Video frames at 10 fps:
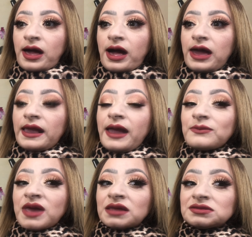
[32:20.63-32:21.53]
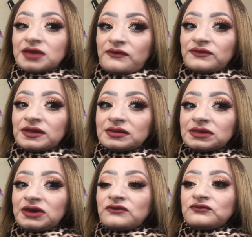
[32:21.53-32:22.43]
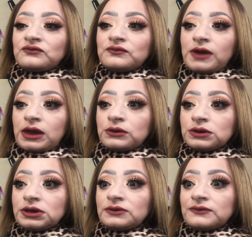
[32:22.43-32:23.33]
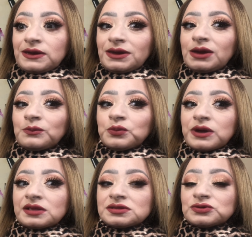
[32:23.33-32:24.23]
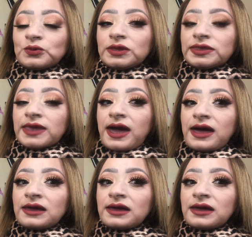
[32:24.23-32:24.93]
I am definitely very impressed with that